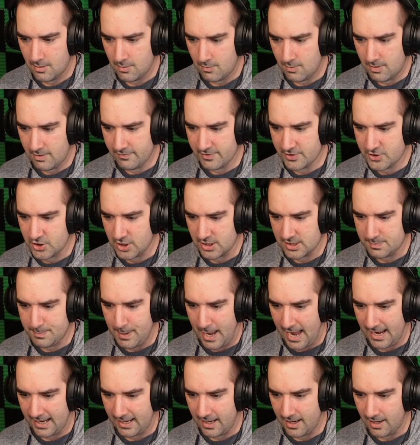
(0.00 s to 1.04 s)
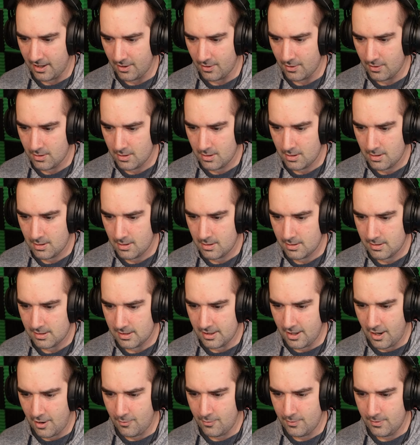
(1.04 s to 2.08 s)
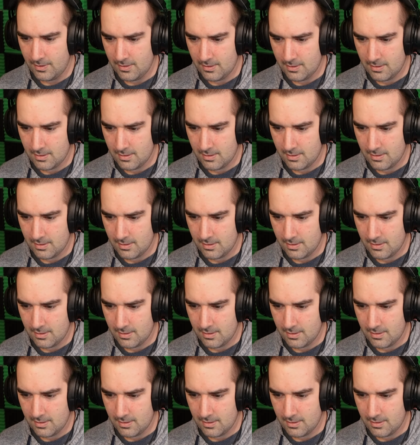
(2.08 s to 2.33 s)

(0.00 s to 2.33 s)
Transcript: What if it's just back here? You know?